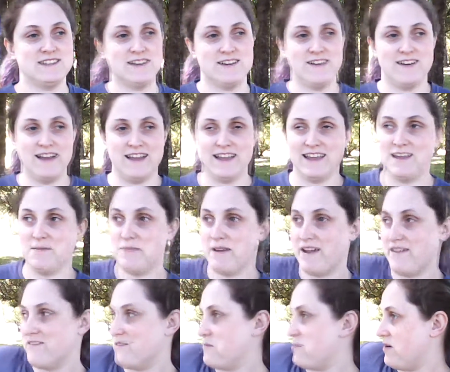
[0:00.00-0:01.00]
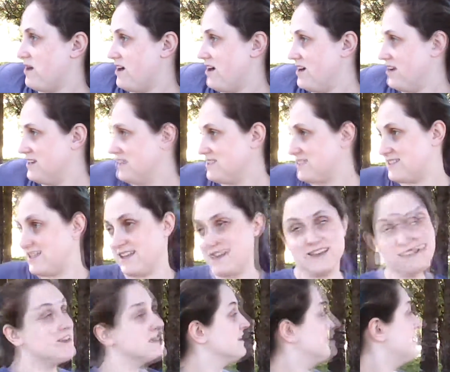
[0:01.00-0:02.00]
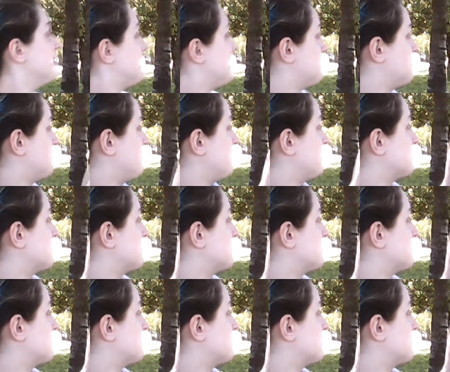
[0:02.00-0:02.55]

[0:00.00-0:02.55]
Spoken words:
so I keep having to pause my